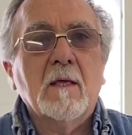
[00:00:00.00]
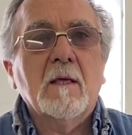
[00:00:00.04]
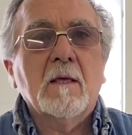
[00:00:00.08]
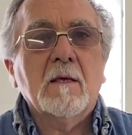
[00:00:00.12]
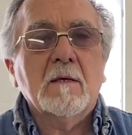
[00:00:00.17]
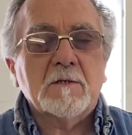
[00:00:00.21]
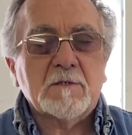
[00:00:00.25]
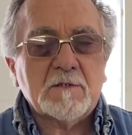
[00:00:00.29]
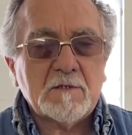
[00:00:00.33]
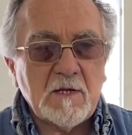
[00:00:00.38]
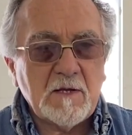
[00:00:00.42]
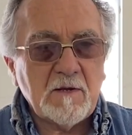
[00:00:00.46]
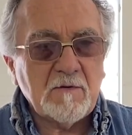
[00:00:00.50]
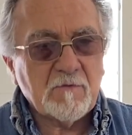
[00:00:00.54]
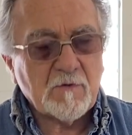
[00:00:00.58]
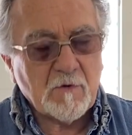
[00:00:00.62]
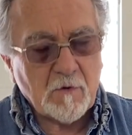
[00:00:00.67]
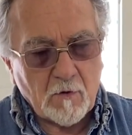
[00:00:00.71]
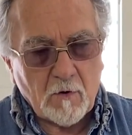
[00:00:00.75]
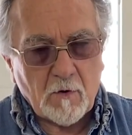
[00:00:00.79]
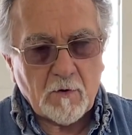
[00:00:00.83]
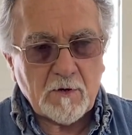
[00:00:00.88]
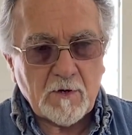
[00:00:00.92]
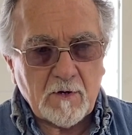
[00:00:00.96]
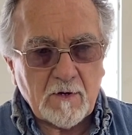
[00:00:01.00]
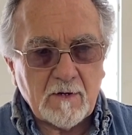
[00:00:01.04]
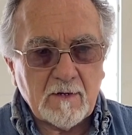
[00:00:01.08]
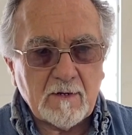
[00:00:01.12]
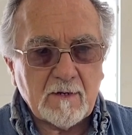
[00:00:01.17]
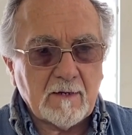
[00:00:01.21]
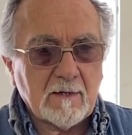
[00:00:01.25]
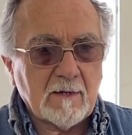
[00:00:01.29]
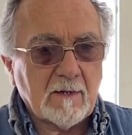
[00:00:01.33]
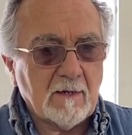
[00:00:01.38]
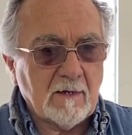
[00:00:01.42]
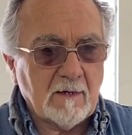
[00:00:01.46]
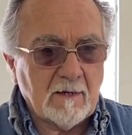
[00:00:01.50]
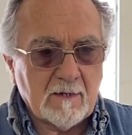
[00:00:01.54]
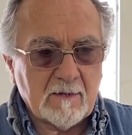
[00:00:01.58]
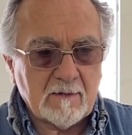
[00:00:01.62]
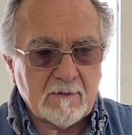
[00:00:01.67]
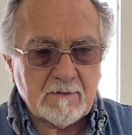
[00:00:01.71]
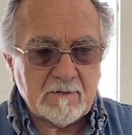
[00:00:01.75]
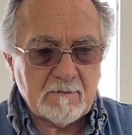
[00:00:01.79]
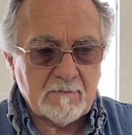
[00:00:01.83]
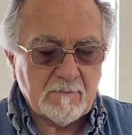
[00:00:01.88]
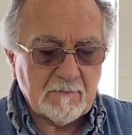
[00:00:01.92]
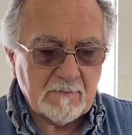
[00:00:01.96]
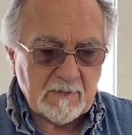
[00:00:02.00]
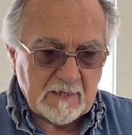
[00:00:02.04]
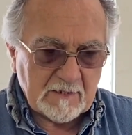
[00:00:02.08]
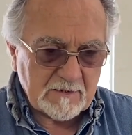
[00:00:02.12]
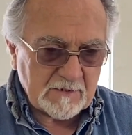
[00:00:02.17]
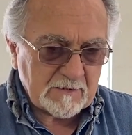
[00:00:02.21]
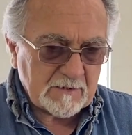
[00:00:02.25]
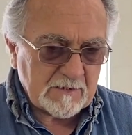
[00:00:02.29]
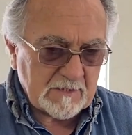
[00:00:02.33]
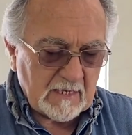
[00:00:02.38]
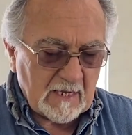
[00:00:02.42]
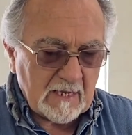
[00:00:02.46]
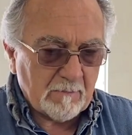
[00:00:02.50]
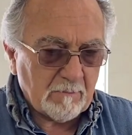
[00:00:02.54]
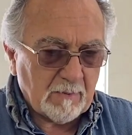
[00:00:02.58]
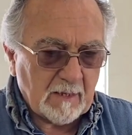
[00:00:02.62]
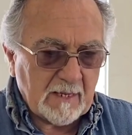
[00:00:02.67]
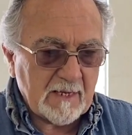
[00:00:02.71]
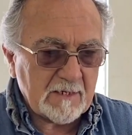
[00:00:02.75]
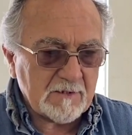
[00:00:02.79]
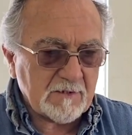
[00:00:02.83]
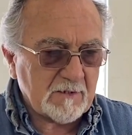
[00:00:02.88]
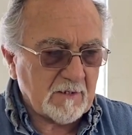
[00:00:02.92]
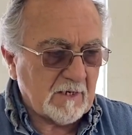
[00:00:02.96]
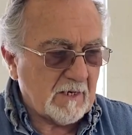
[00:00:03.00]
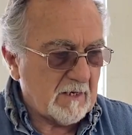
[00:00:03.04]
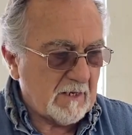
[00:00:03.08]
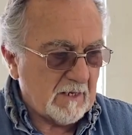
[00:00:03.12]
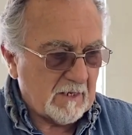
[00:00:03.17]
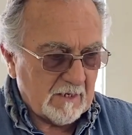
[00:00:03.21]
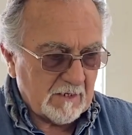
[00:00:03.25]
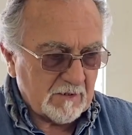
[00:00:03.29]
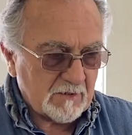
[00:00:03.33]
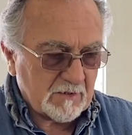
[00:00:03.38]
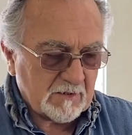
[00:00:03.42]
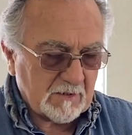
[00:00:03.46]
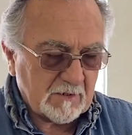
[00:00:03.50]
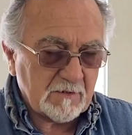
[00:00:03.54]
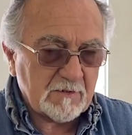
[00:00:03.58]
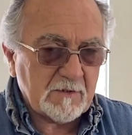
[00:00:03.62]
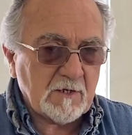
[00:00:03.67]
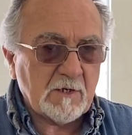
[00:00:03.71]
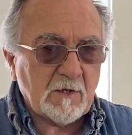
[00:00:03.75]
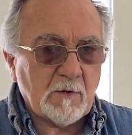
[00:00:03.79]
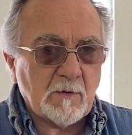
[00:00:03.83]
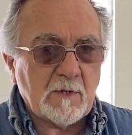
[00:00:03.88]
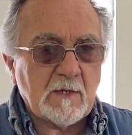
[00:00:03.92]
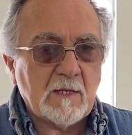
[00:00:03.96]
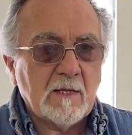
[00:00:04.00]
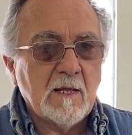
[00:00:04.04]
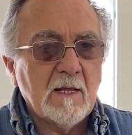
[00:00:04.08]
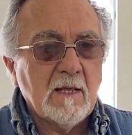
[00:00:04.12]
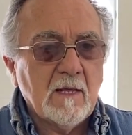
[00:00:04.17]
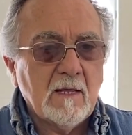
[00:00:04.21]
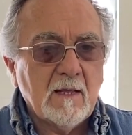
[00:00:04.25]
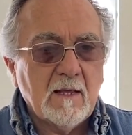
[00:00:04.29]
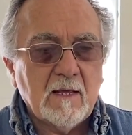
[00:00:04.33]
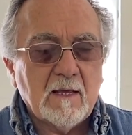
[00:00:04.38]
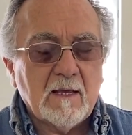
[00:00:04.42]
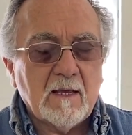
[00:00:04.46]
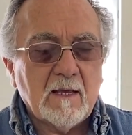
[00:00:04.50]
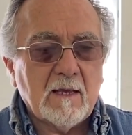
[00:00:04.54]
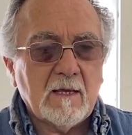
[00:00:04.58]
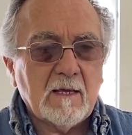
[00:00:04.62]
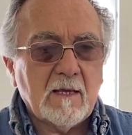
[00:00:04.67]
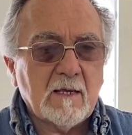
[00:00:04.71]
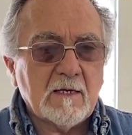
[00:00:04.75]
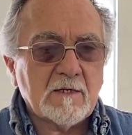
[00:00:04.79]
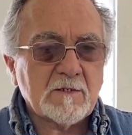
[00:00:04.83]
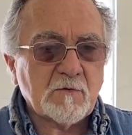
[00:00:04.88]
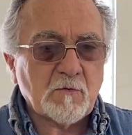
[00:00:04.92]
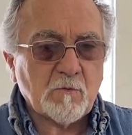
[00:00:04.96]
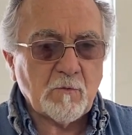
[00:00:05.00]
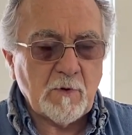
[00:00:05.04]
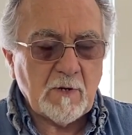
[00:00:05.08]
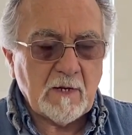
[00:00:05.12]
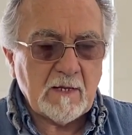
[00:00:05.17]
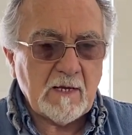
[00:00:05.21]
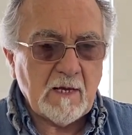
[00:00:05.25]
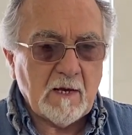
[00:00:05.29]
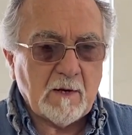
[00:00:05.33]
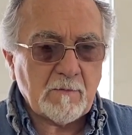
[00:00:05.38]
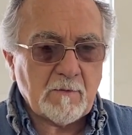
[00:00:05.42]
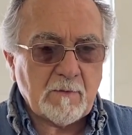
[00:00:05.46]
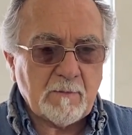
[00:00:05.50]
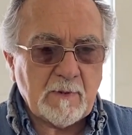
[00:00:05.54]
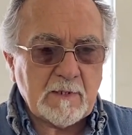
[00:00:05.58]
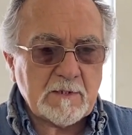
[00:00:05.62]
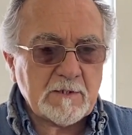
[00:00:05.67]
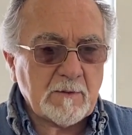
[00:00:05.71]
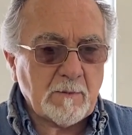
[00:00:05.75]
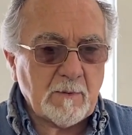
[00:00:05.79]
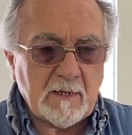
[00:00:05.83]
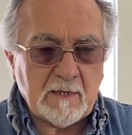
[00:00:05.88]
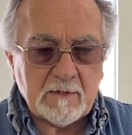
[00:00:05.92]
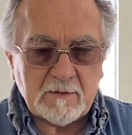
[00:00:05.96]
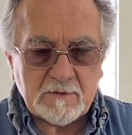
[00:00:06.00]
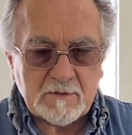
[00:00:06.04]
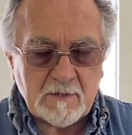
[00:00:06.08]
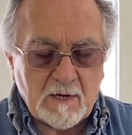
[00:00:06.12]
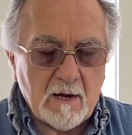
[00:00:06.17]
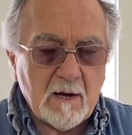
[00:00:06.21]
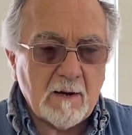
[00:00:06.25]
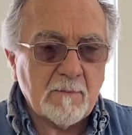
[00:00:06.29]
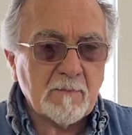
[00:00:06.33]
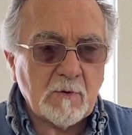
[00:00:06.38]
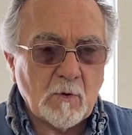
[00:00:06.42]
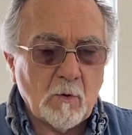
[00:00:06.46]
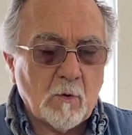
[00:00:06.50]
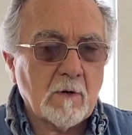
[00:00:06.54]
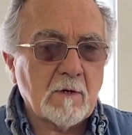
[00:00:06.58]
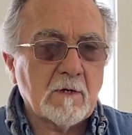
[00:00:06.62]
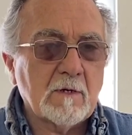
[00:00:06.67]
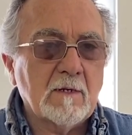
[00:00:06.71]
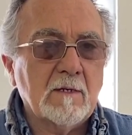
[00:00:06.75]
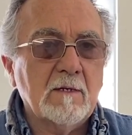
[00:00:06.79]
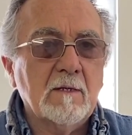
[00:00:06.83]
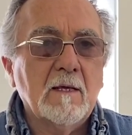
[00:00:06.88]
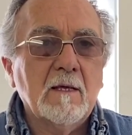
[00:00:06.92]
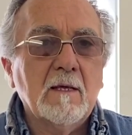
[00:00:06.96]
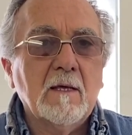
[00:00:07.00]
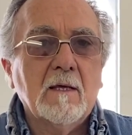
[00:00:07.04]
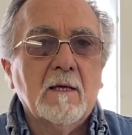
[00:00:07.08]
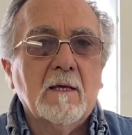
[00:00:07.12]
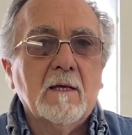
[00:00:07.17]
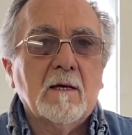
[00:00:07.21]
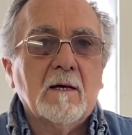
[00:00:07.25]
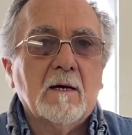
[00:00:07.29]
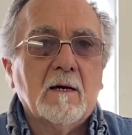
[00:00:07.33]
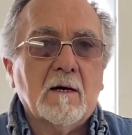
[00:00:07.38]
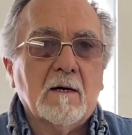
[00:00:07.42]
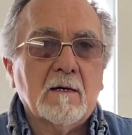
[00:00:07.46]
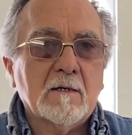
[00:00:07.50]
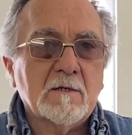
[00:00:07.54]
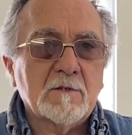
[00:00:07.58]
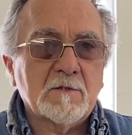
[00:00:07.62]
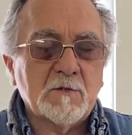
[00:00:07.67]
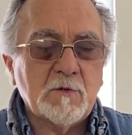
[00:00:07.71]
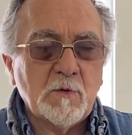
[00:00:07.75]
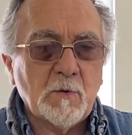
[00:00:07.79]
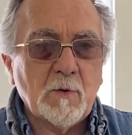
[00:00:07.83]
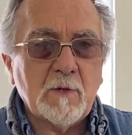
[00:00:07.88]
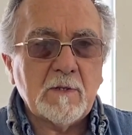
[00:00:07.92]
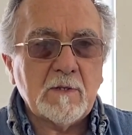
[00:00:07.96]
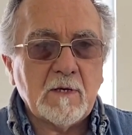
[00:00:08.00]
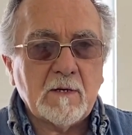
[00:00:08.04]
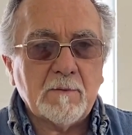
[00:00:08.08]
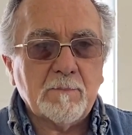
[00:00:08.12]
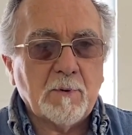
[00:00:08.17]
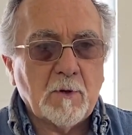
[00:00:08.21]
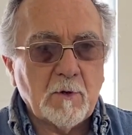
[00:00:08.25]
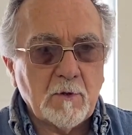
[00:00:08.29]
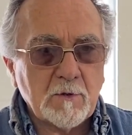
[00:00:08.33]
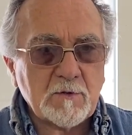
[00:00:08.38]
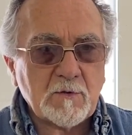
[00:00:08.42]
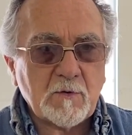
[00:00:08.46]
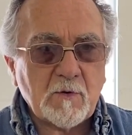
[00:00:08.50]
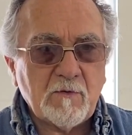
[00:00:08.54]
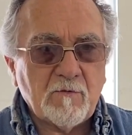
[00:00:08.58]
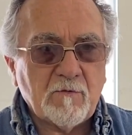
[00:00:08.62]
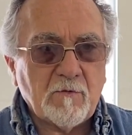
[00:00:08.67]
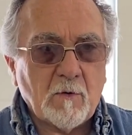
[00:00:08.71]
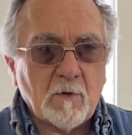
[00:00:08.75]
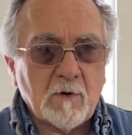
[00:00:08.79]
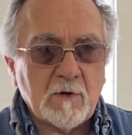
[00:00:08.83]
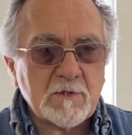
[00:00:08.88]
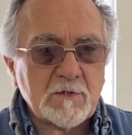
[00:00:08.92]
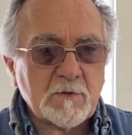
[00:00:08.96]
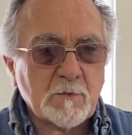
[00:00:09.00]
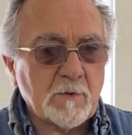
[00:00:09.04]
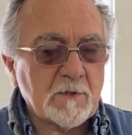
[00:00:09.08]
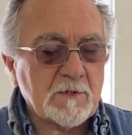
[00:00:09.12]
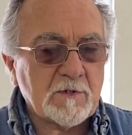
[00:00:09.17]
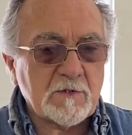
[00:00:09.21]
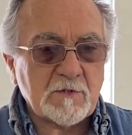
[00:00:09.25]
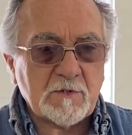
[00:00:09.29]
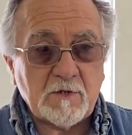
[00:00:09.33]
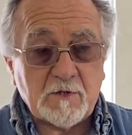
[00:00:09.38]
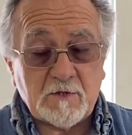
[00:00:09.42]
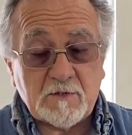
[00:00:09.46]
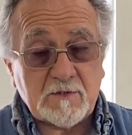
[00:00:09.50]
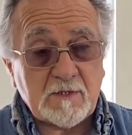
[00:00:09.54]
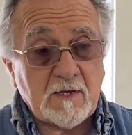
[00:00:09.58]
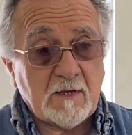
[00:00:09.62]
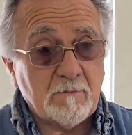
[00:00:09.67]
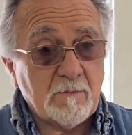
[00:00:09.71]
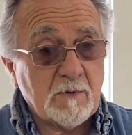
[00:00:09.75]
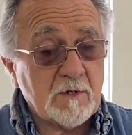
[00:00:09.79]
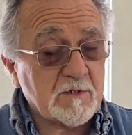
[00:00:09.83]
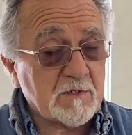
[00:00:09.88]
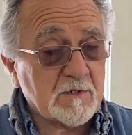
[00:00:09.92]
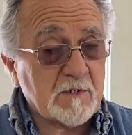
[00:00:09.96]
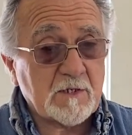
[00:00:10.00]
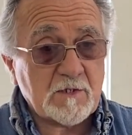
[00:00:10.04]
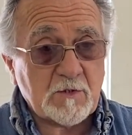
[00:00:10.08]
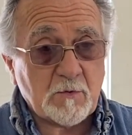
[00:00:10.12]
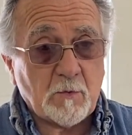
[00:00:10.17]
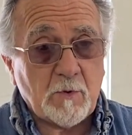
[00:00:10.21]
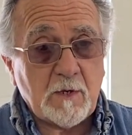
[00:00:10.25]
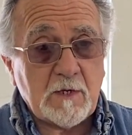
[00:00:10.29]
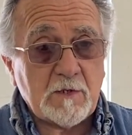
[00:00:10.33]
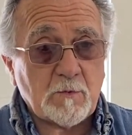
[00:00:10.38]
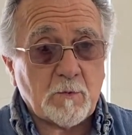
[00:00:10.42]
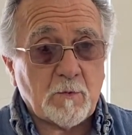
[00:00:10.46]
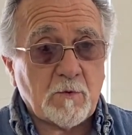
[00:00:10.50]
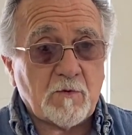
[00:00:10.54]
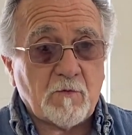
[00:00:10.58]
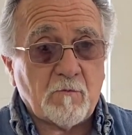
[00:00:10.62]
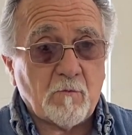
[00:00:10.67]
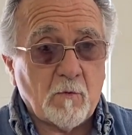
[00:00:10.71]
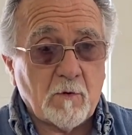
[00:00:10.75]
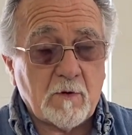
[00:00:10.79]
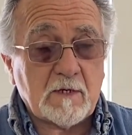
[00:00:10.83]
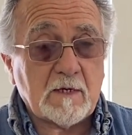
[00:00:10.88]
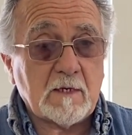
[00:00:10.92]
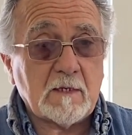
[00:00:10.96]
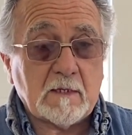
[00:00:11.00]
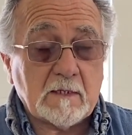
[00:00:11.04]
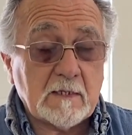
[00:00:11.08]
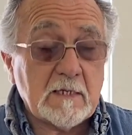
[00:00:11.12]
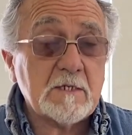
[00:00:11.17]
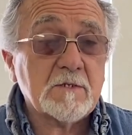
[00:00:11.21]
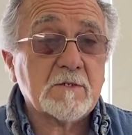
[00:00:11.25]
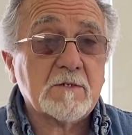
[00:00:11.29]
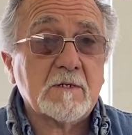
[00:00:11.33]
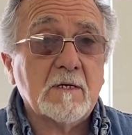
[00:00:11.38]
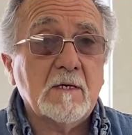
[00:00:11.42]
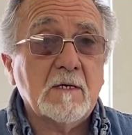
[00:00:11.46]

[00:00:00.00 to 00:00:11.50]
Steve Kroger has sandblasted it and has really helped immensely. And Tom Gorgon is doing the upholstery for us, which is going to save me 6 weeks worth of work at least.